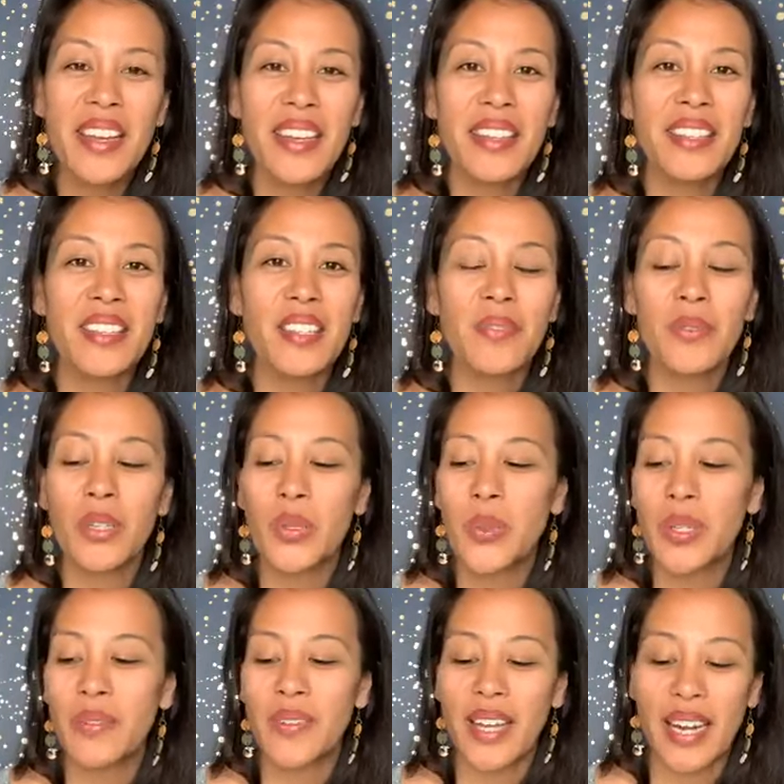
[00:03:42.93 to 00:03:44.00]
This is a virtual
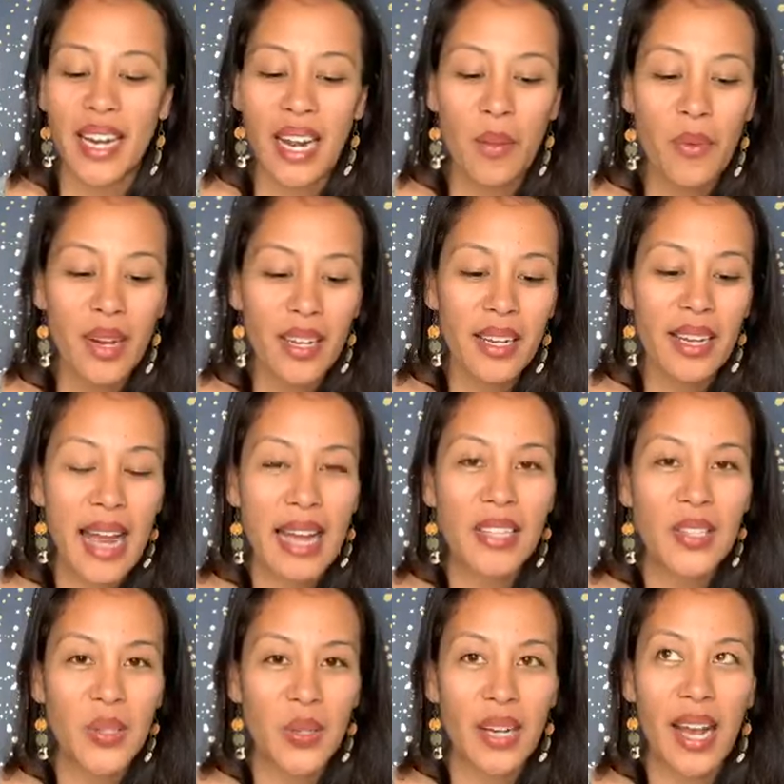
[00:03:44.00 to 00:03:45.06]
event, and I want to ask
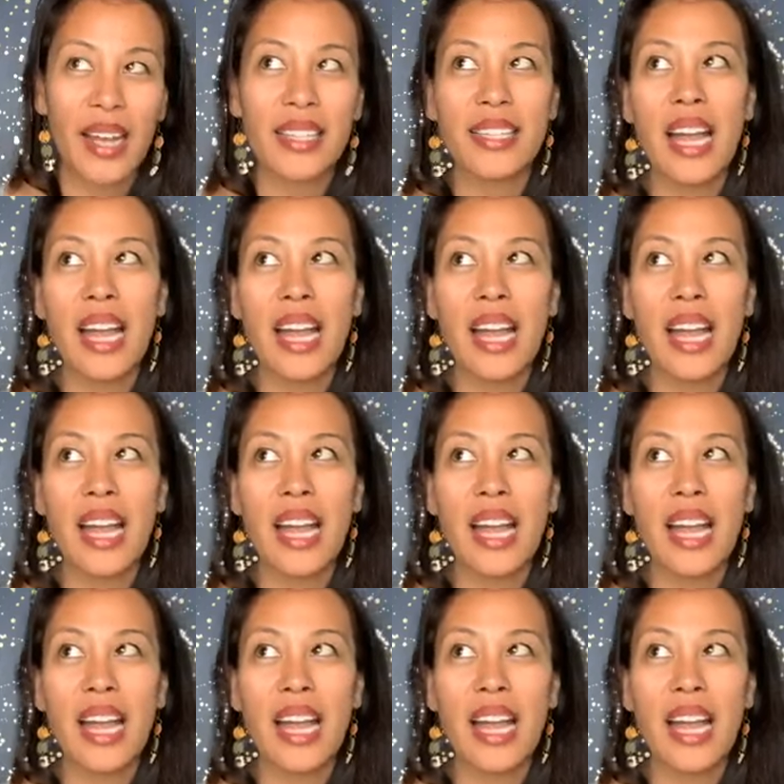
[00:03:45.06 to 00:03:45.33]
you guys,